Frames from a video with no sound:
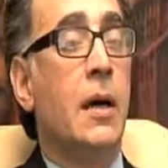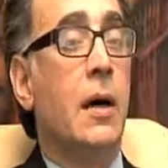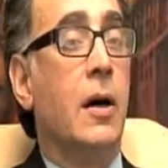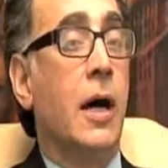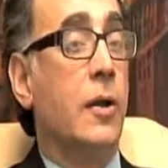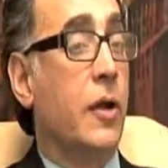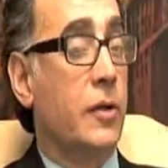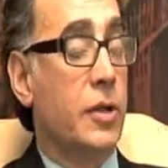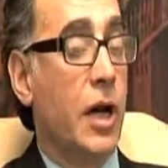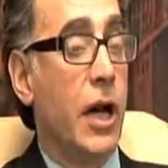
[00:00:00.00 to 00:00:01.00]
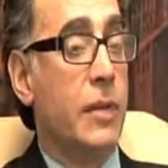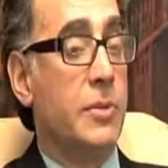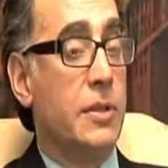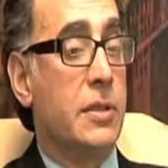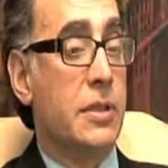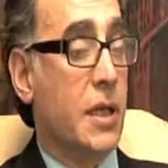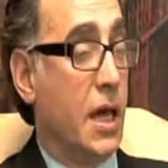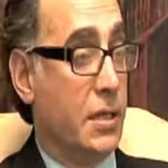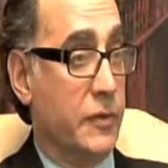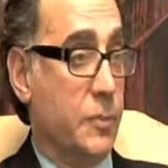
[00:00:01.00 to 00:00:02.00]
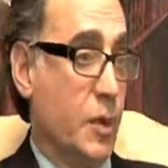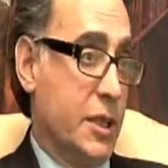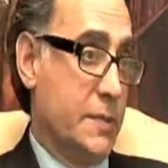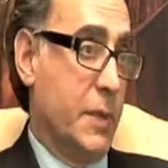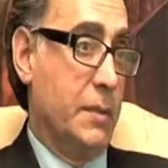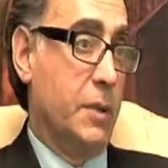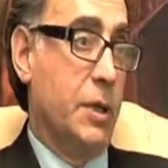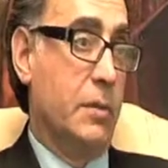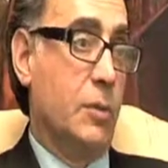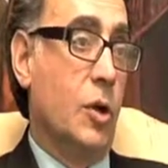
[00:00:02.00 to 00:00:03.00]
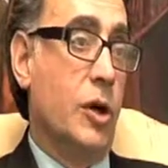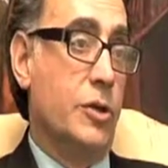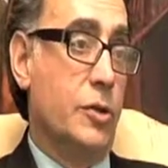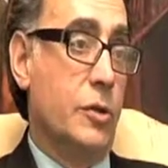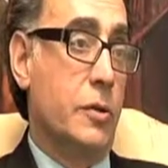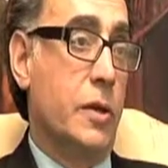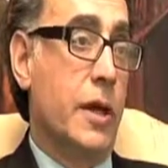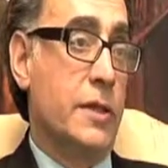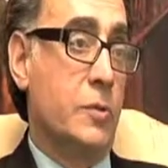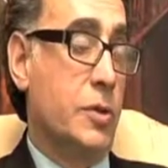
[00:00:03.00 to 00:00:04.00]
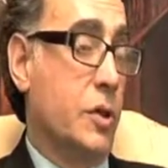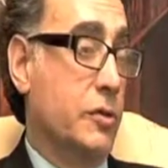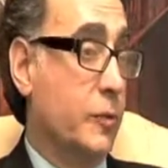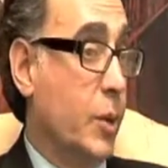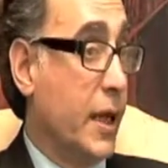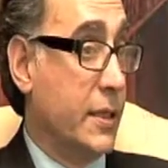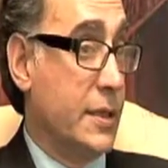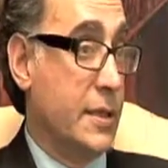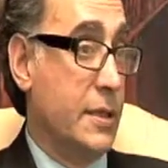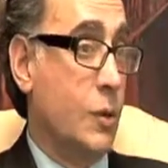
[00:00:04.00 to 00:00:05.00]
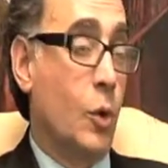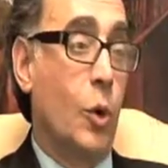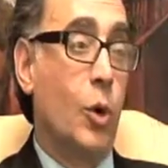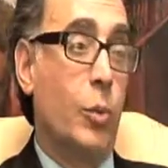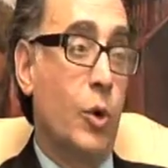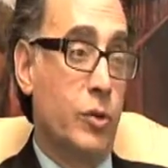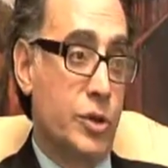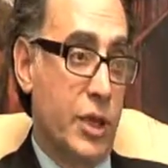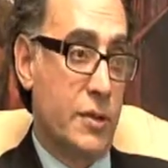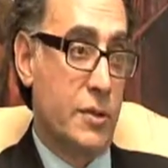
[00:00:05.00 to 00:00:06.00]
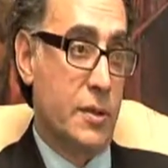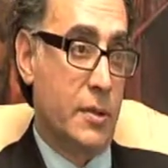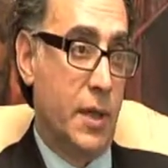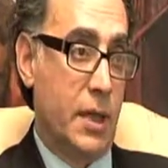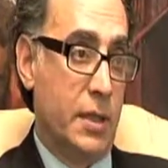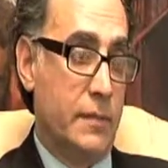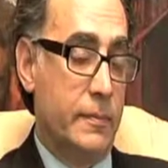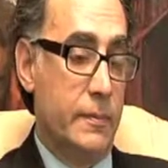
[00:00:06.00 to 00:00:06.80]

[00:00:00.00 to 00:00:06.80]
At other times, the size of the breast might become larger as a result of pregnancy or hormonal changes in the body.